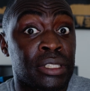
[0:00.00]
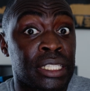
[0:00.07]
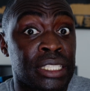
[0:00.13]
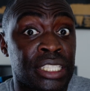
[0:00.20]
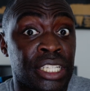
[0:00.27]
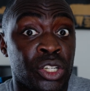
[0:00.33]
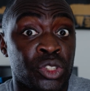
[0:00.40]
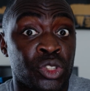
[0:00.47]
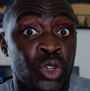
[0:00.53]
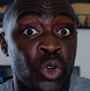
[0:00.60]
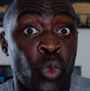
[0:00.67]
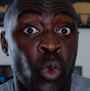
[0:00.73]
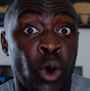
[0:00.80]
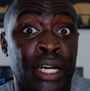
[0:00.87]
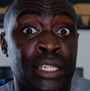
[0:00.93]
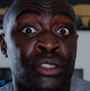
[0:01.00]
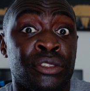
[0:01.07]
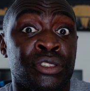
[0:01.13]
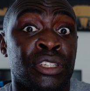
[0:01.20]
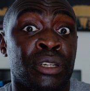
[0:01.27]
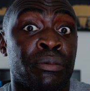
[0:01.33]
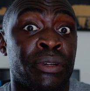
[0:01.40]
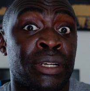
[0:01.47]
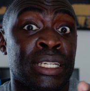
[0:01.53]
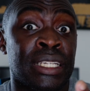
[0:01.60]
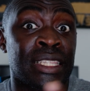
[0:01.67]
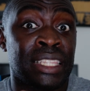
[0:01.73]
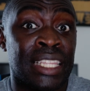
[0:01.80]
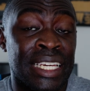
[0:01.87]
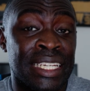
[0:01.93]
going to tell you why you should
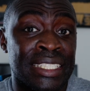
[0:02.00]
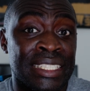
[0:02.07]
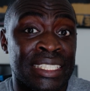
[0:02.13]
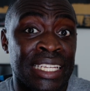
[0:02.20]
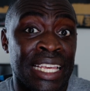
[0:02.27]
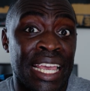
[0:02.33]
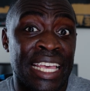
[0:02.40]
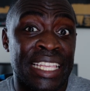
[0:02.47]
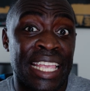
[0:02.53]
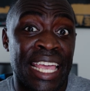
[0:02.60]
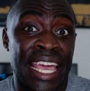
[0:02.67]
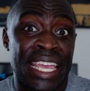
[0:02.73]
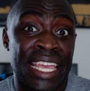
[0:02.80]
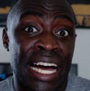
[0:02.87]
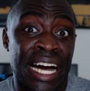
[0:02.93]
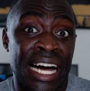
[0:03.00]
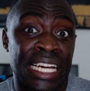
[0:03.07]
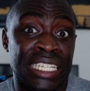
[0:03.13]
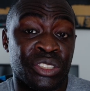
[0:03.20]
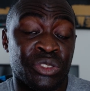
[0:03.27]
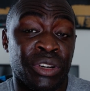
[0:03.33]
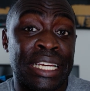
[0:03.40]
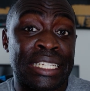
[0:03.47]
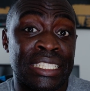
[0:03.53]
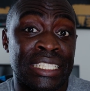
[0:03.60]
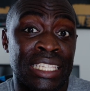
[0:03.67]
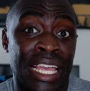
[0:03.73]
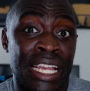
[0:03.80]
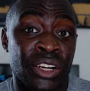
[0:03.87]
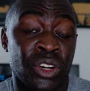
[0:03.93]
bring this, an AI
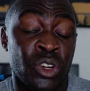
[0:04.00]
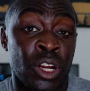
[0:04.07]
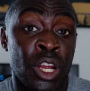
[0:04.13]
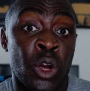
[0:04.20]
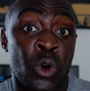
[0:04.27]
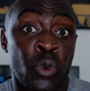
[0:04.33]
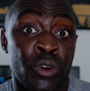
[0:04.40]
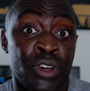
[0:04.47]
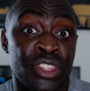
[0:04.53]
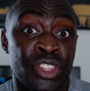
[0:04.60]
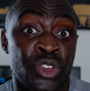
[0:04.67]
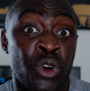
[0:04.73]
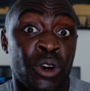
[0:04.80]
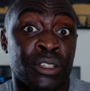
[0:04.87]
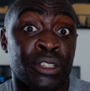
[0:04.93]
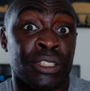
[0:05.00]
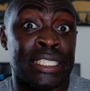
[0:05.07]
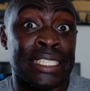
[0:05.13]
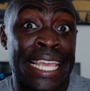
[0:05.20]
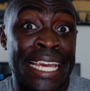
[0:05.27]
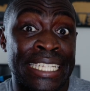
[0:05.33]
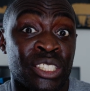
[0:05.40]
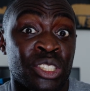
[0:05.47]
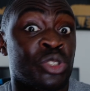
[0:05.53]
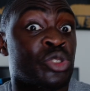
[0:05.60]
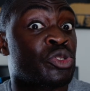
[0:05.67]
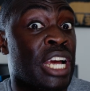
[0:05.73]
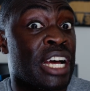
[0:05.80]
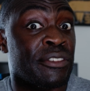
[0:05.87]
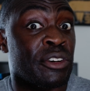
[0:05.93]
translator, with you on your next
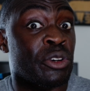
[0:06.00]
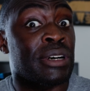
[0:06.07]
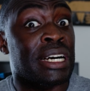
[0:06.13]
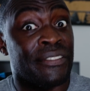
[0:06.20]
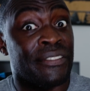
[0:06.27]
travel